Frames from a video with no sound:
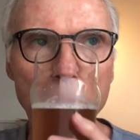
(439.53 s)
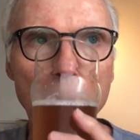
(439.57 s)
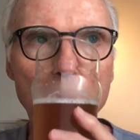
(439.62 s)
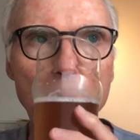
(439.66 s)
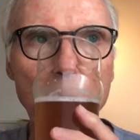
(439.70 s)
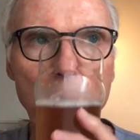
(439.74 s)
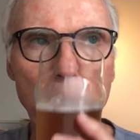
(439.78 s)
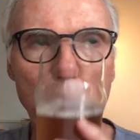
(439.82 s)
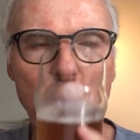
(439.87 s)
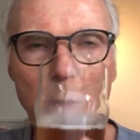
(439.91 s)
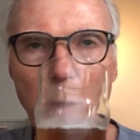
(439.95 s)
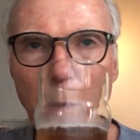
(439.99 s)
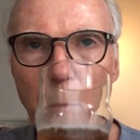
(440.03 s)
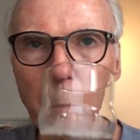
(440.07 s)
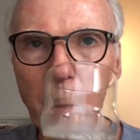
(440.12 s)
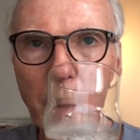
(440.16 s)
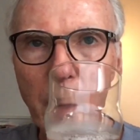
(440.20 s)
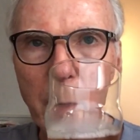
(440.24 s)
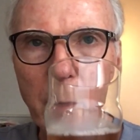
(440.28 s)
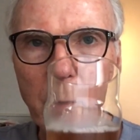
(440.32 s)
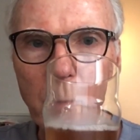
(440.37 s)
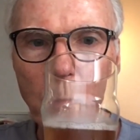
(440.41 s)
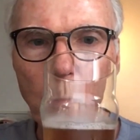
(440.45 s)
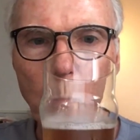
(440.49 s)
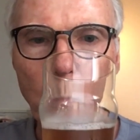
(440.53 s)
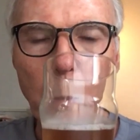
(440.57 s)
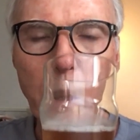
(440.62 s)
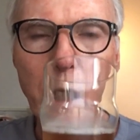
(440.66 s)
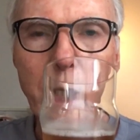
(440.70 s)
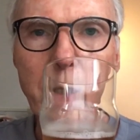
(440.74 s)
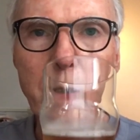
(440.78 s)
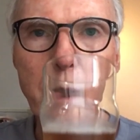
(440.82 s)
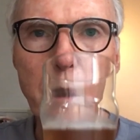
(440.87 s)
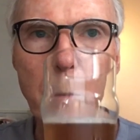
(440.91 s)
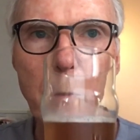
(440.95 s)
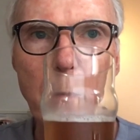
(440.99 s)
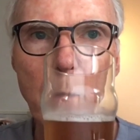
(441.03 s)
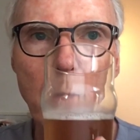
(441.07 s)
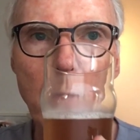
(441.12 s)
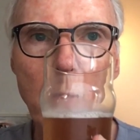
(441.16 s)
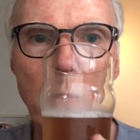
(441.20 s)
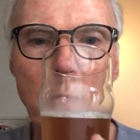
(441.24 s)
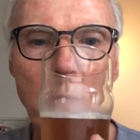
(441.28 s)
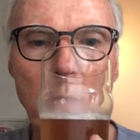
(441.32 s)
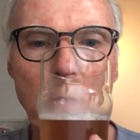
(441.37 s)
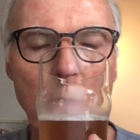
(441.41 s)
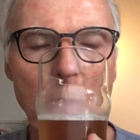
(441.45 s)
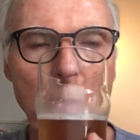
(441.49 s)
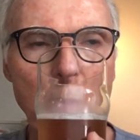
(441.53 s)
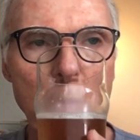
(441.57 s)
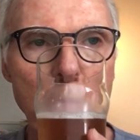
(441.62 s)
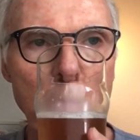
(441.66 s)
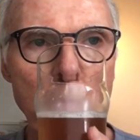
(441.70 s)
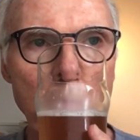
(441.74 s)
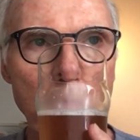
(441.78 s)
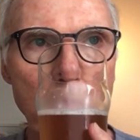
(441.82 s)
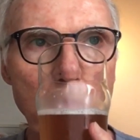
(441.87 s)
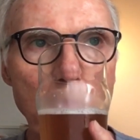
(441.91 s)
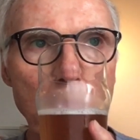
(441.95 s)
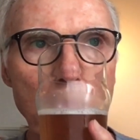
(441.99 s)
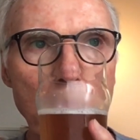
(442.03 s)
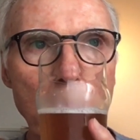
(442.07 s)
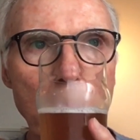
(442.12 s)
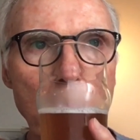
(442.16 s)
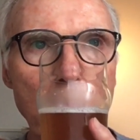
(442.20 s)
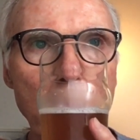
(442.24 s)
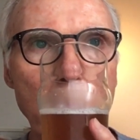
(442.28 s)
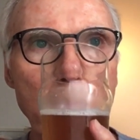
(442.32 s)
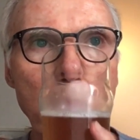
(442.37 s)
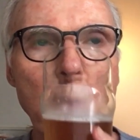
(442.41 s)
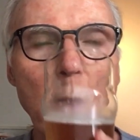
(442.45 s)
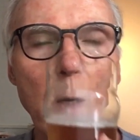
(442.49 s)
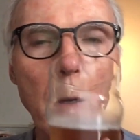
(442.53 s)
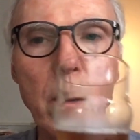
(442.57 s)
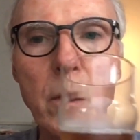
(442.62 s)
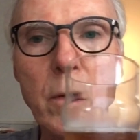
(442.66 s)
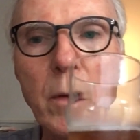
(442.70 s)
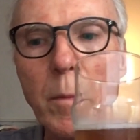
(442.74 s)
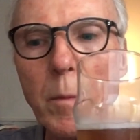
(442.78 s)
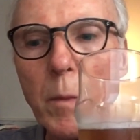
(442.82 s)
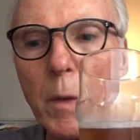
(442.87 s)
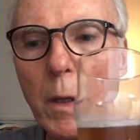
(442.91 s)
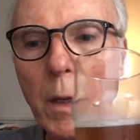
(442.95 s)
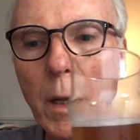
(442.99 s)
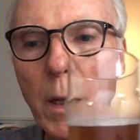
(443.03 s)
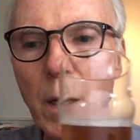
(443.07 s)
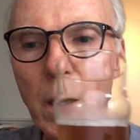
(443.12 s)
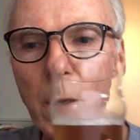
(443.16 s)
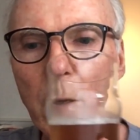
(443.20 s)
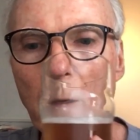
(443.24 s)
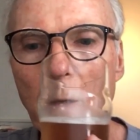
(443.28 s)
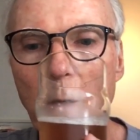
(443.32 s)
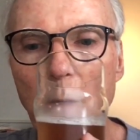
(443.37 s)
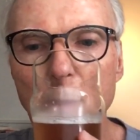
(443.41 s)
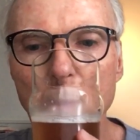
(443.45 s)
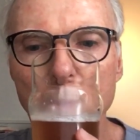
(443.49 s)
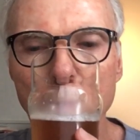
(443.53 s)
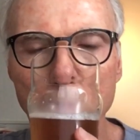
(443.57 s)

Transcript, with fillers: So does have a light wheat note, uh, something like a